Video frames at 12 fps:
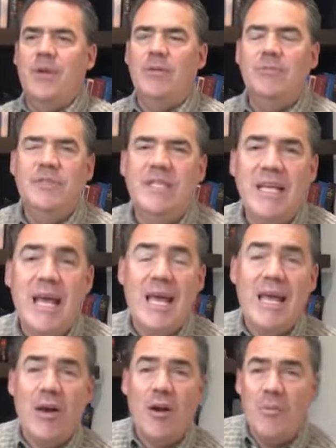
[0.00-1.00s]
Well,
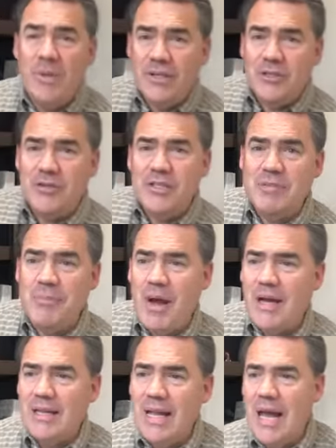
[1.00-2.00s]
today our ministry
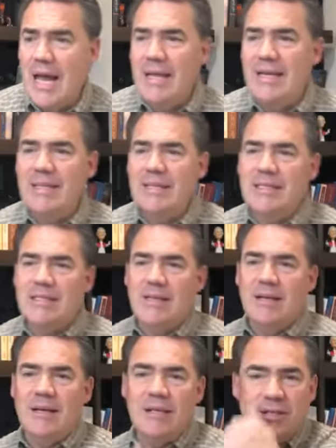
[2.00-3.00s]
spotlight is
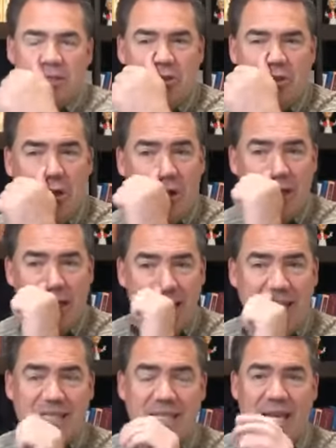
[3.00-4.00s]
on Sean and
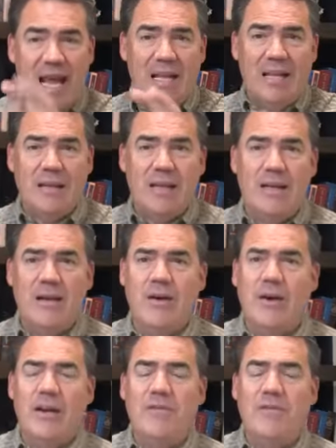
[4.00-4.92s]
Nisa Gallagher.